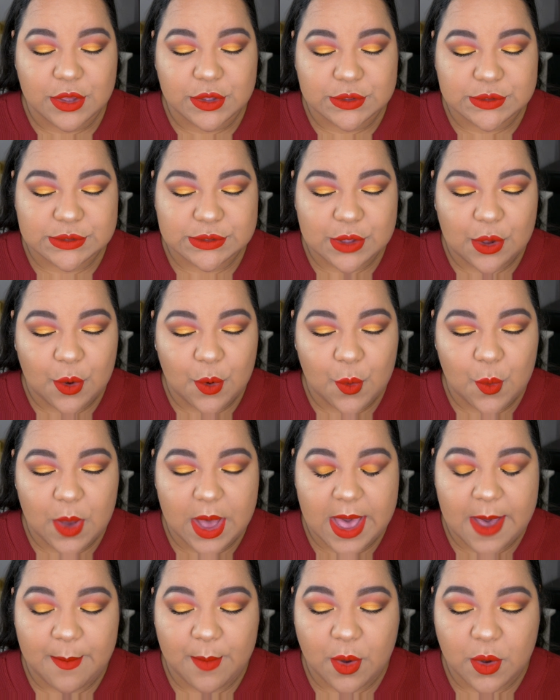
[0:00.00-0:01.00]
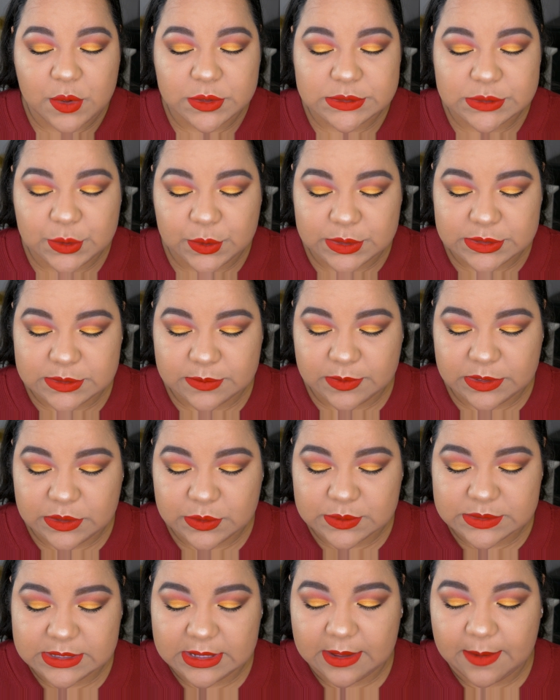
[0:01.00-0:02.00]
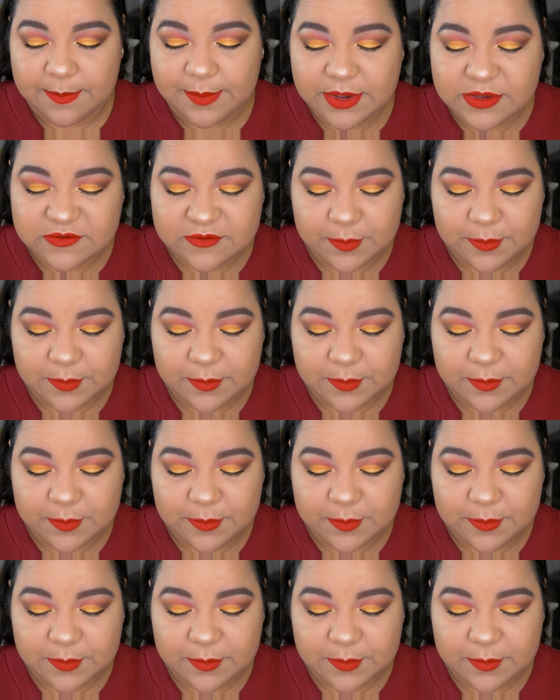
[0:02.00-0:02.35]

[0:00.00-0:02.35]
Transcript: So I'm also going to be using a bunch